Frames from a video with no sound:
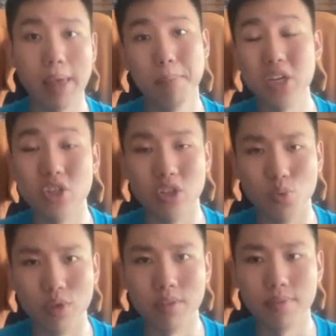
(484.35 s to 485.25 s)
But you know,
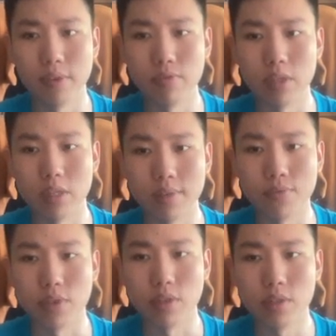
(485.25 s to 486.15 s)
with 50
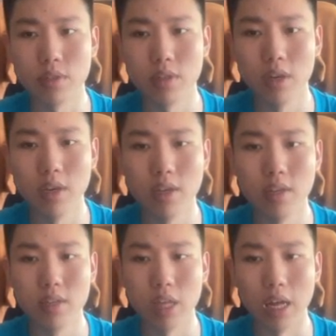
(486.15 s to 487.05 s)
different
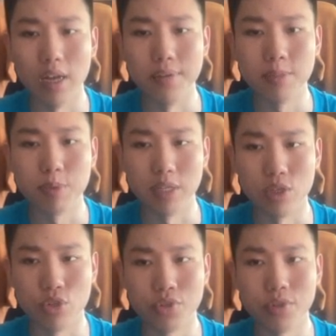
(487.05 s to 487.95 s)
speed
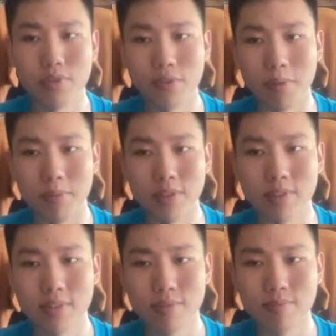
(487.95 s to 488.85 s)
to choose from,
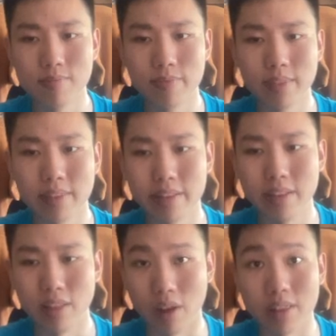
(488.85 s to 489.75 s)
it's
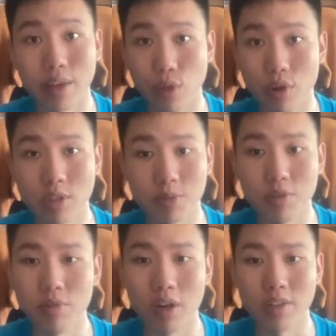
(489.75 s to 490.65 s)
not that
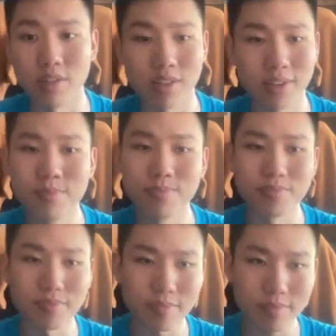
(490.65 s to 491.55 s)
noticeable, honestly.
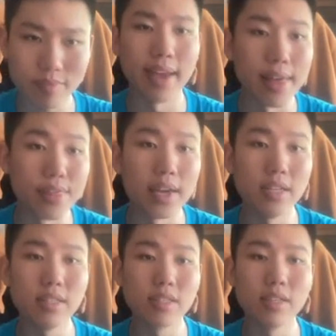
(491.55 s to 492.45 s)
And
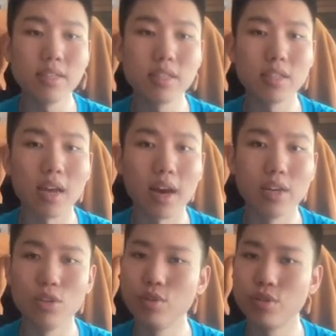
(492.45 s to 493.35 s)
then, since I
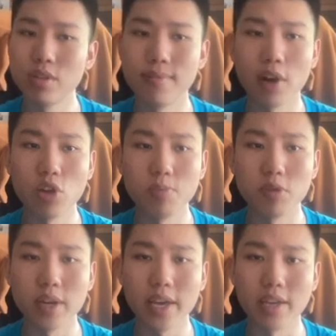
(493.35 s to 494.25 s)
use the
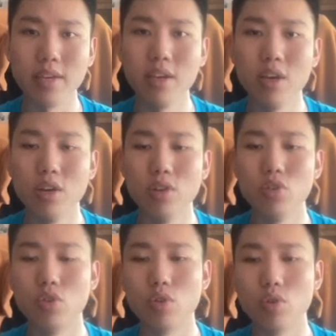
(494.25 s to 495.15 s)
variable a
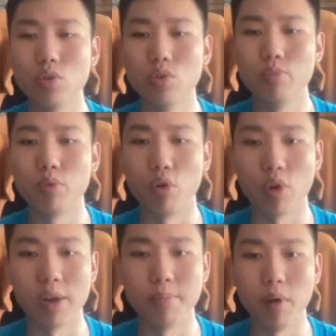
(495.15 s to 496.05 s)
to
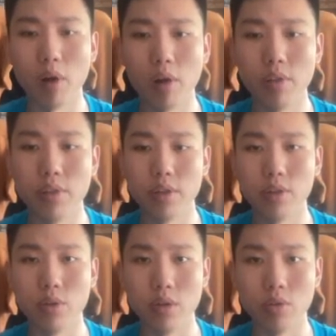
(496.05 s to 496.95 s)
program all of
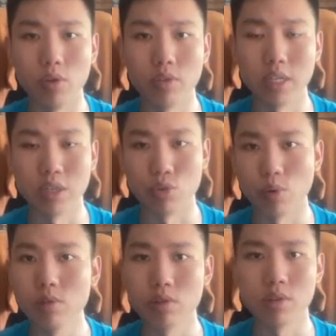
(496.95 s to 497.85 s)
the rotating
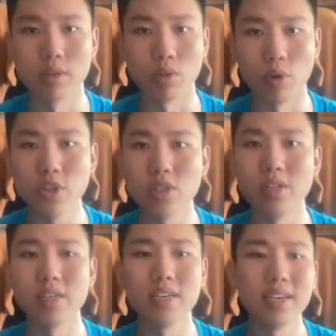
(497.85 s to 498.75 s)
rotors
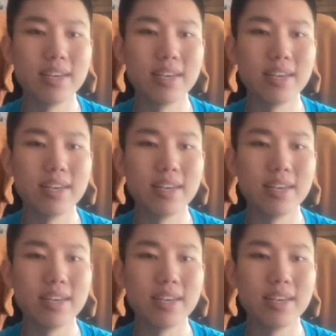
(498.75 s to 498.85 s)
originally,